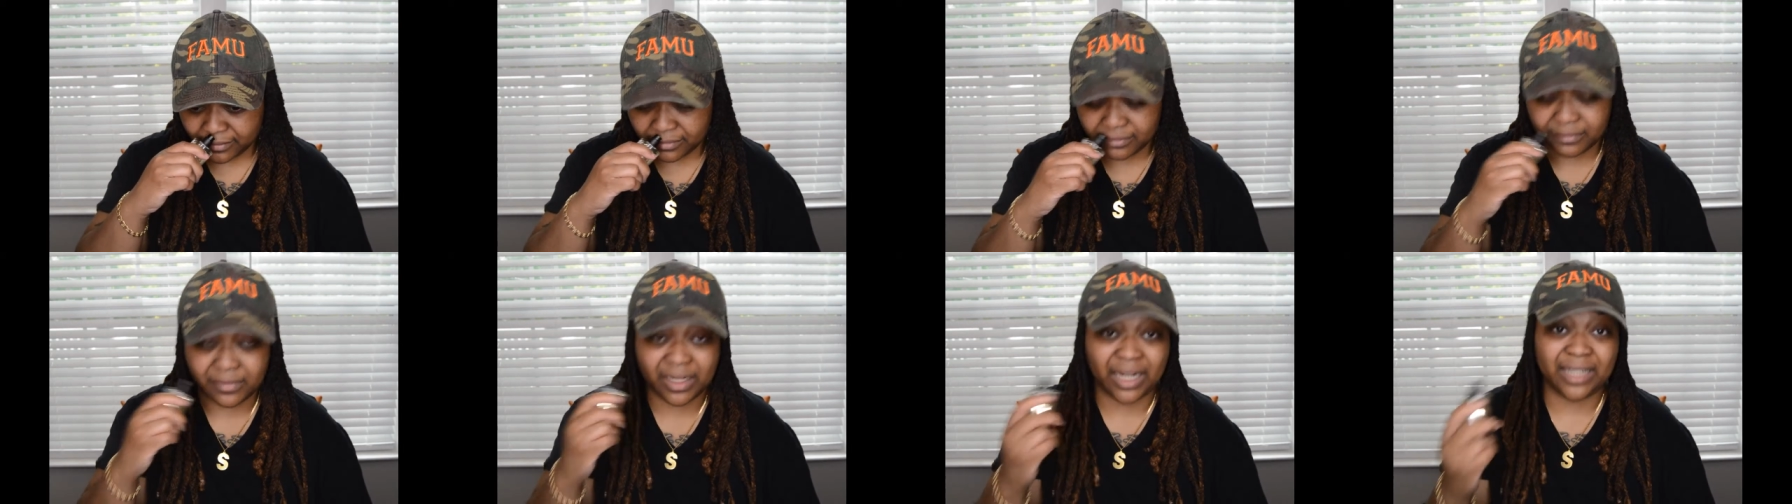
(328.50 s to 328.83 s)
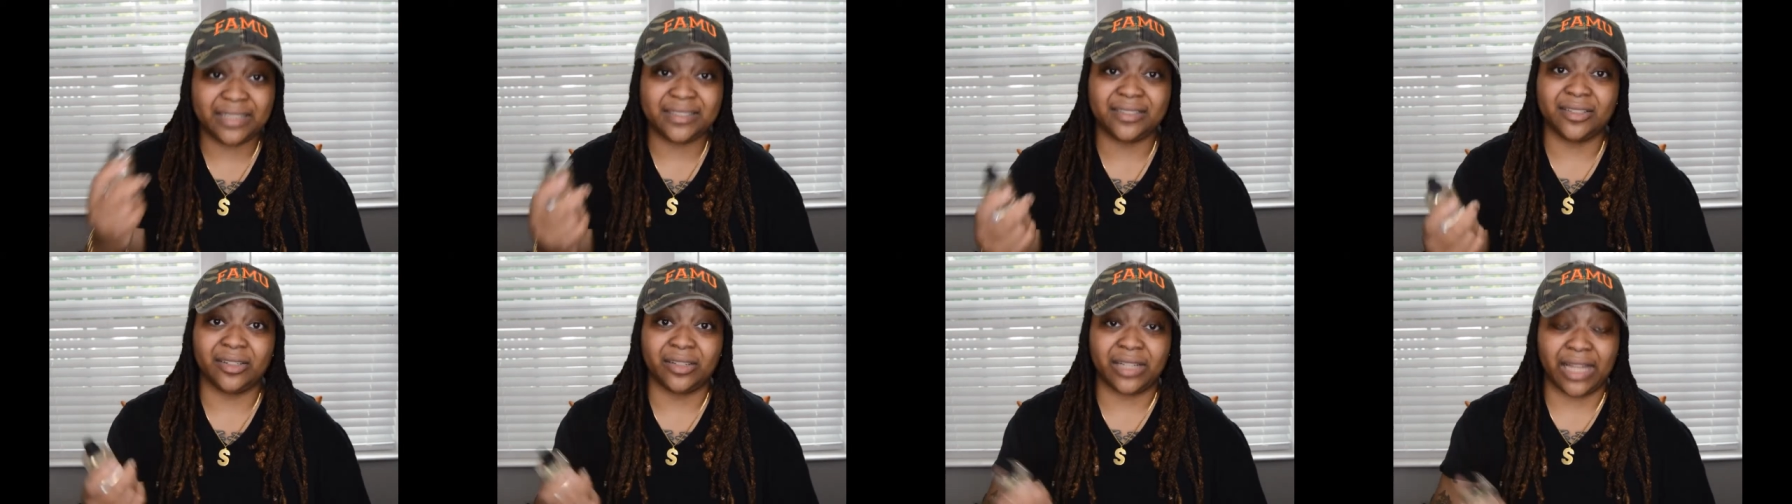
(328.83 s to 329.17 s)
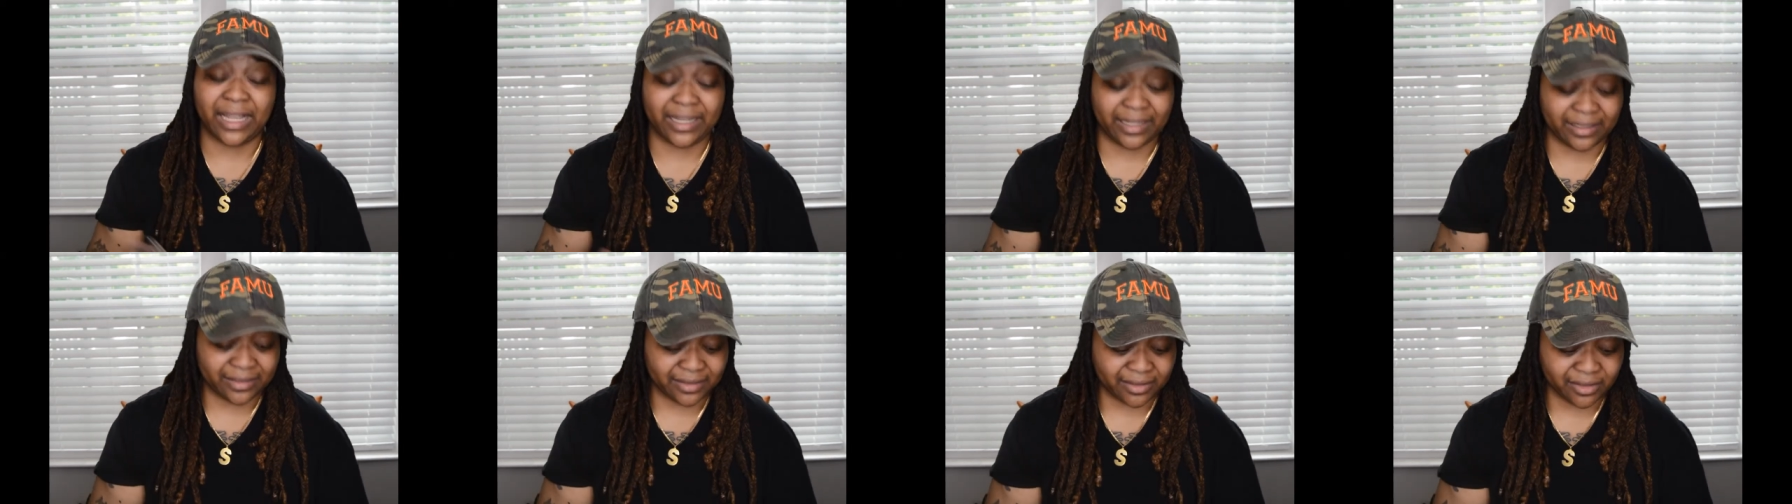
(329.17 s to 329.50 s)
But I still
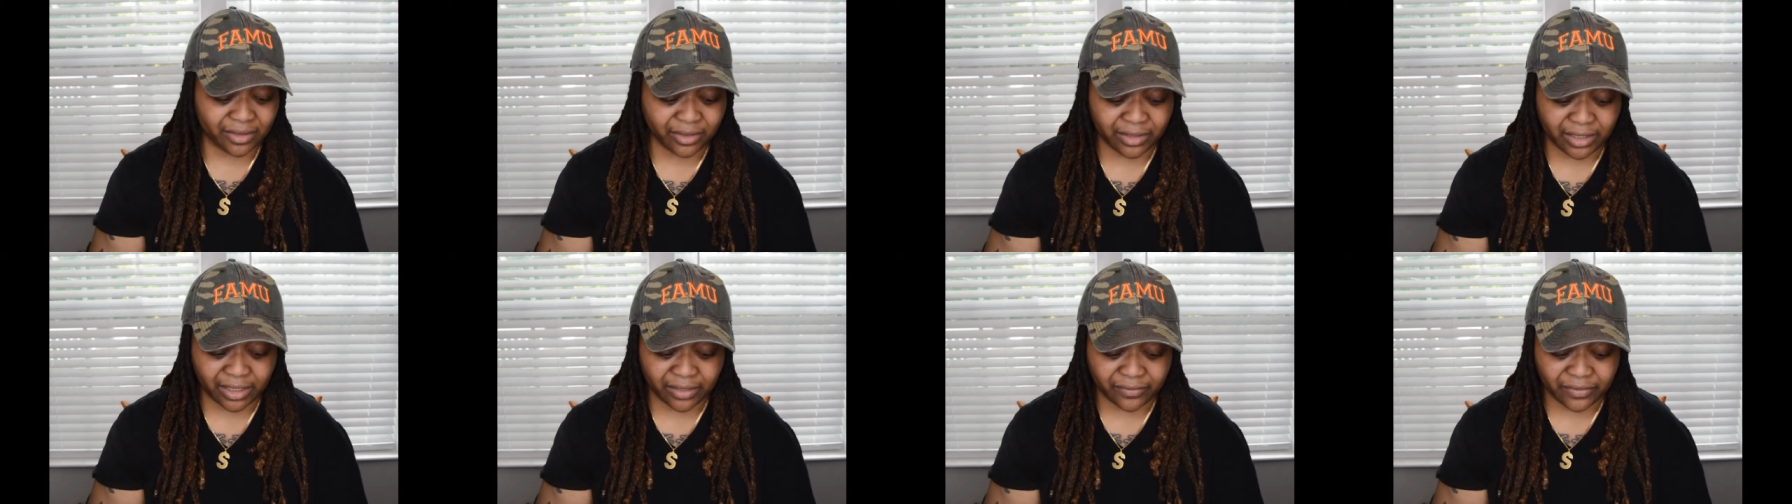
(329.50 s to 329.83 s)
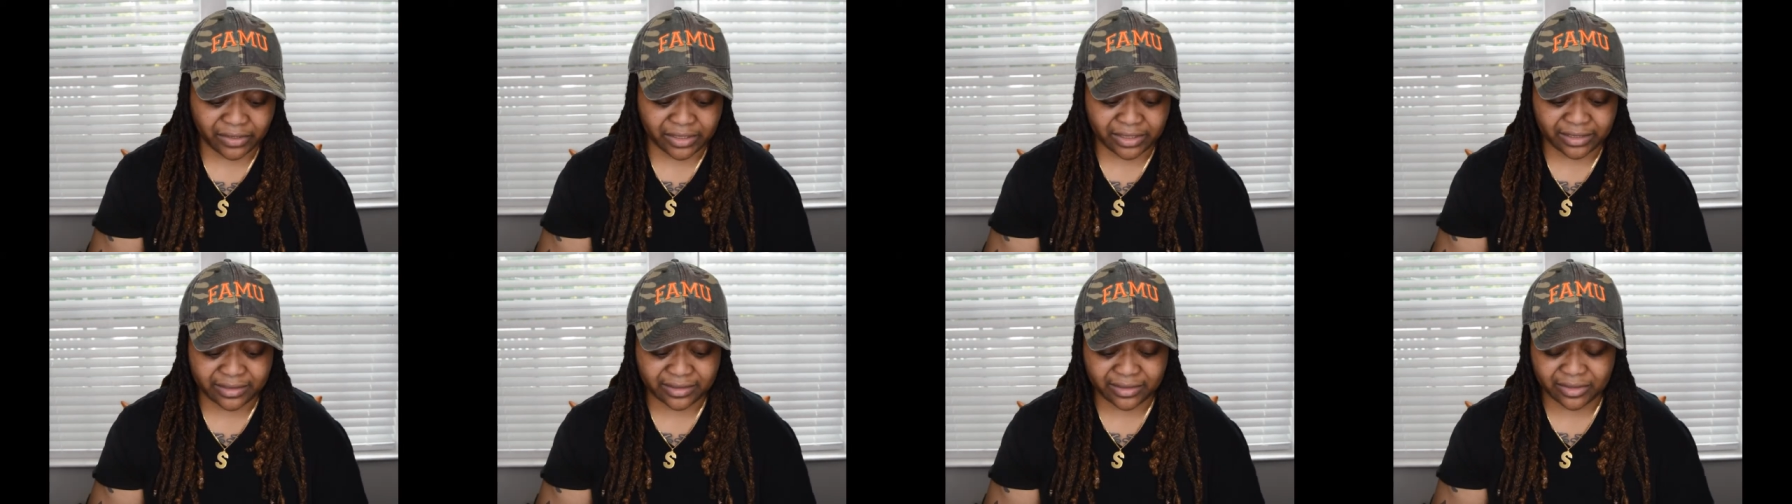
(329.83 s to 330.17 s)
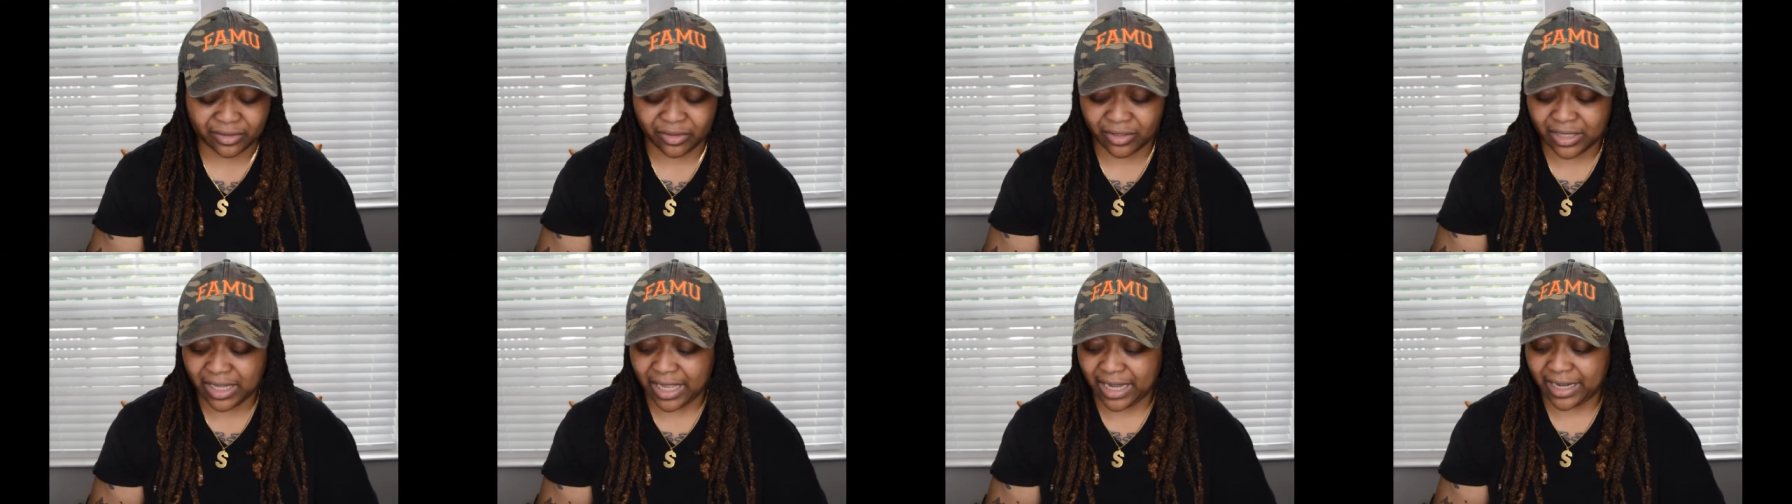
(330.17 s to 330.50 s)
like it, still lovely,
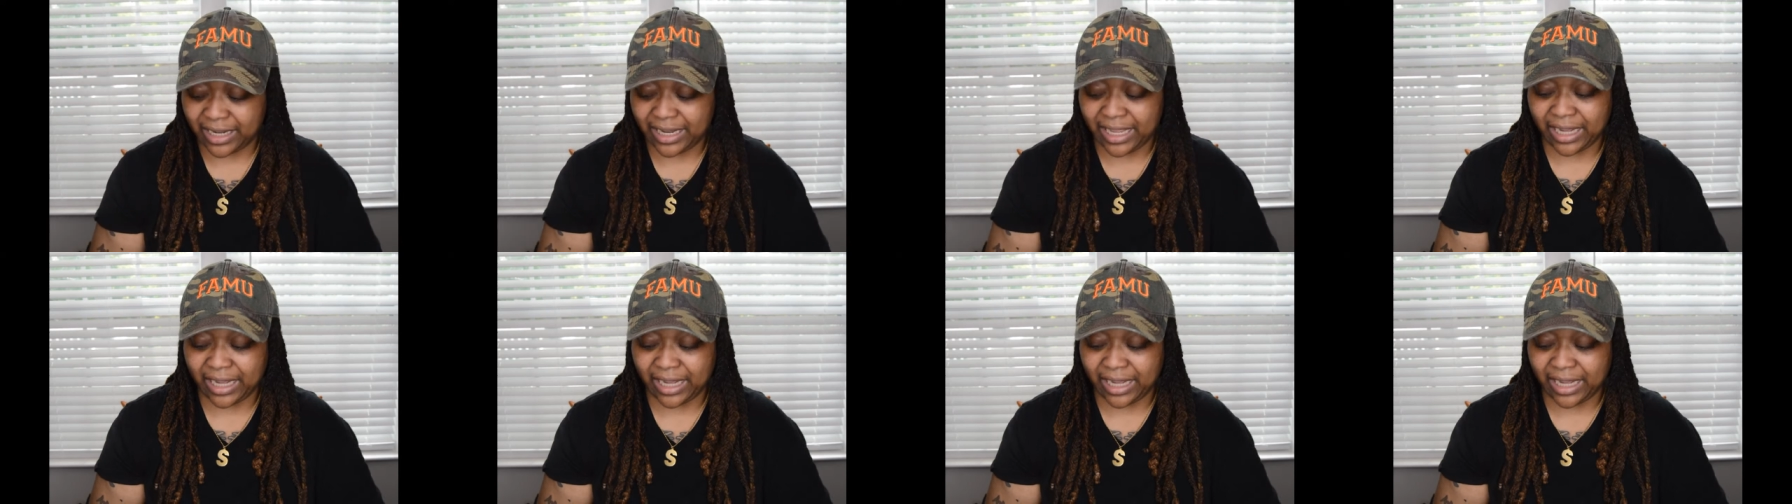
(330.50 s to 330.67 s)
still kind